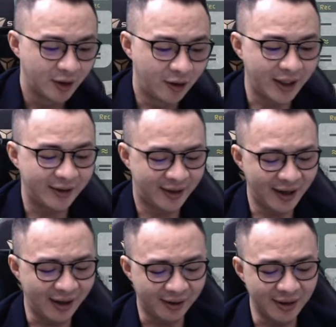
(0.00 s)
Okay,
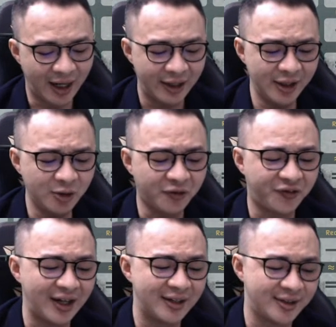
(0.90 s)
then I need to
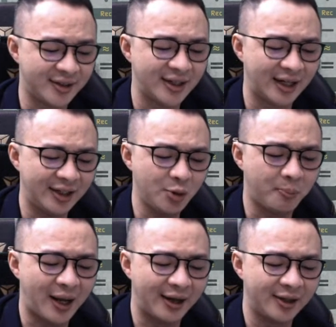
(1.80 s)
find the c. I need to
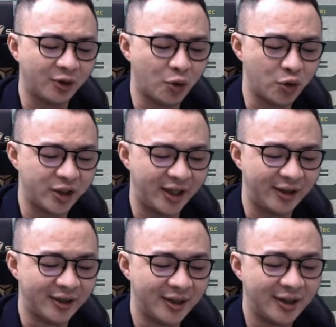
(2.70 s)
plug in the coordinate.
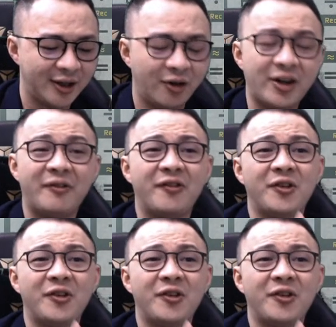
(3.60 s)
Okay,